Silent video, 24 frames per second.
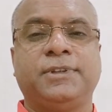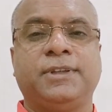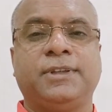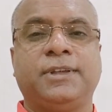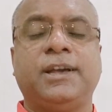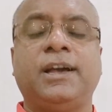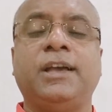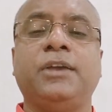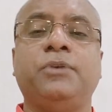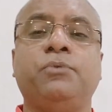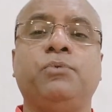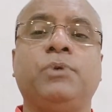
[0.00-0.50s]

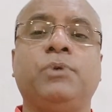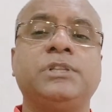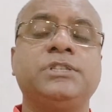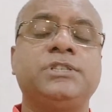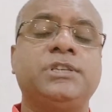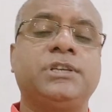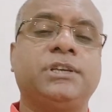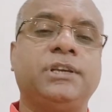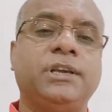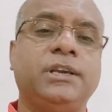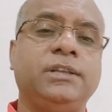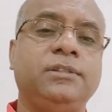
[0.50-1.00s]
I
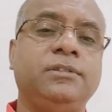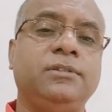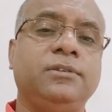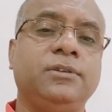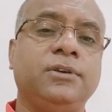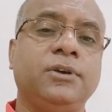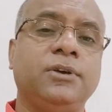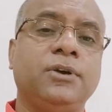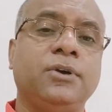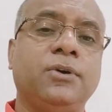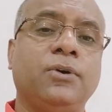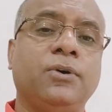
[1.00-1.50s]
once
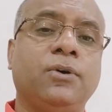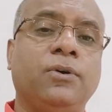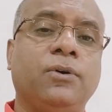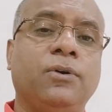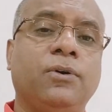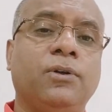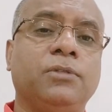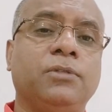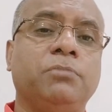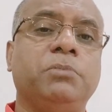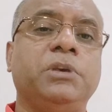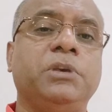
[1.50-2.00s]
again,
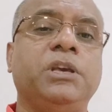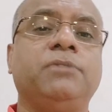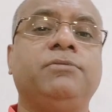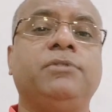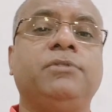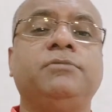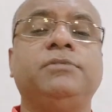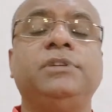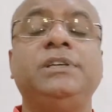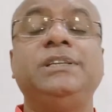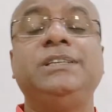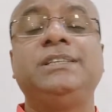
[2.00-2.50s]
on behalf
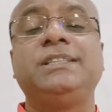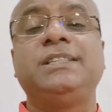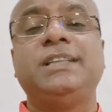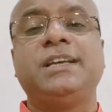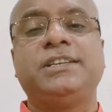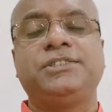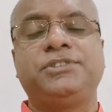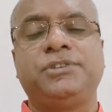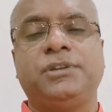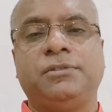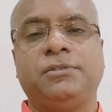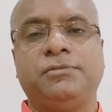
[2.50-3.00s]
of the
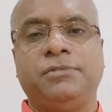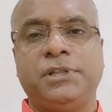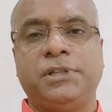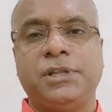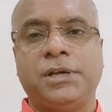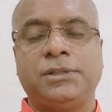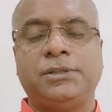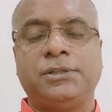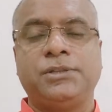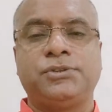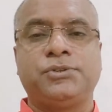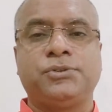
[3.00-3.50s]
International
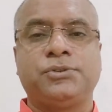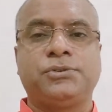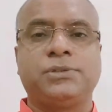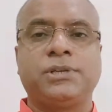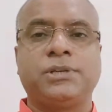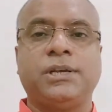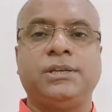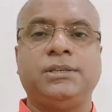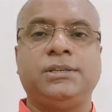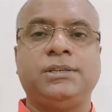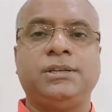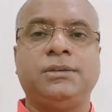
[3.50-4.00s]
Vedanta
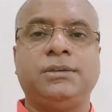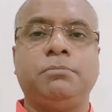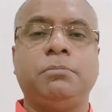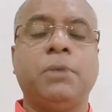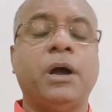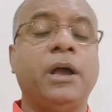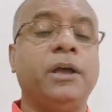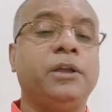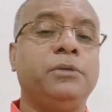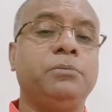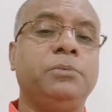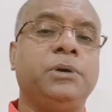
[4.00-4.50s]
Society,
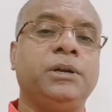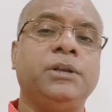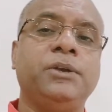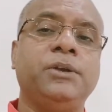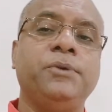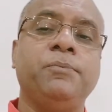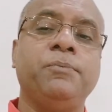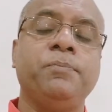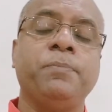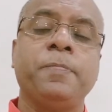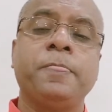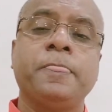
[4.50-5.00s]
Mayur Badi,
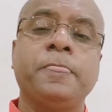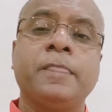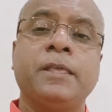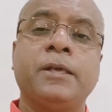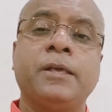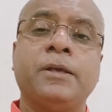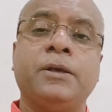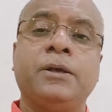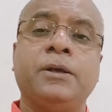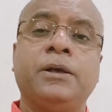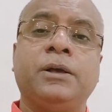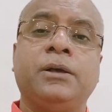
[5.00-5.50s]

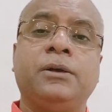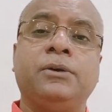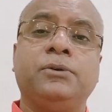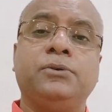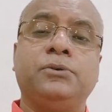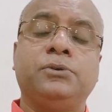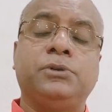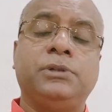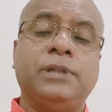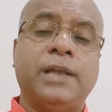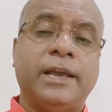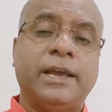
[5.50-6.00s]

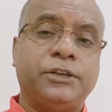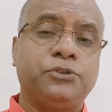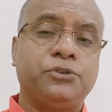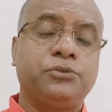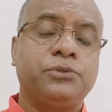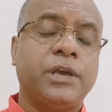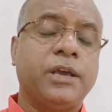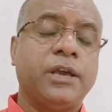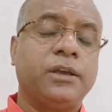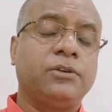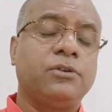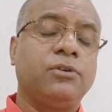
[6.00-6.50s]
would like to
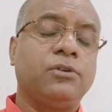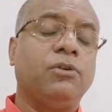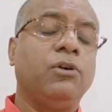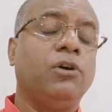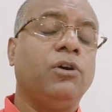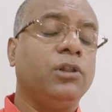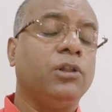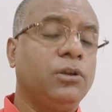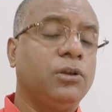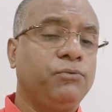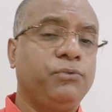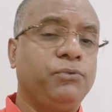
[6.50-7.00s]
thank
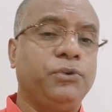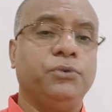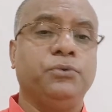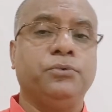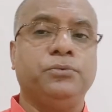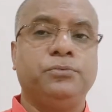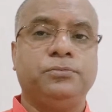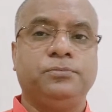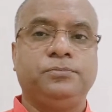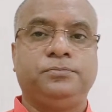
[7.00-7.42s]
all of you